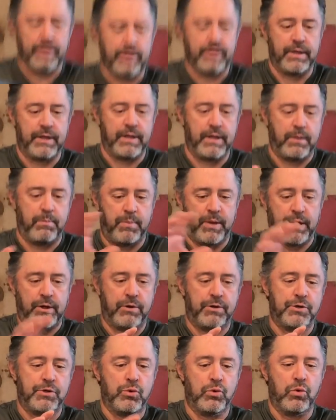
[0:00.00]
The
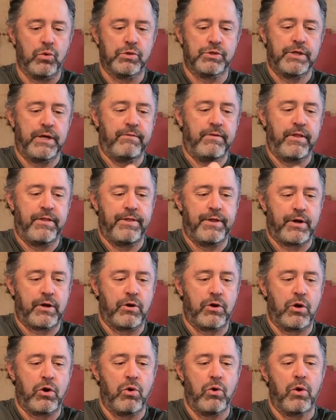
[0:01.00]
bigger tools have a
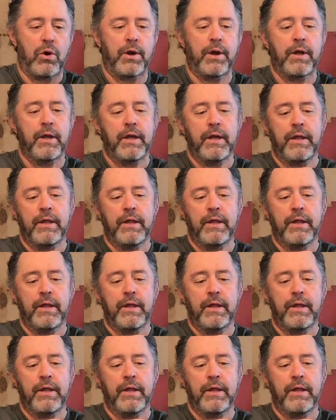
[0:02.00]
thicker cord.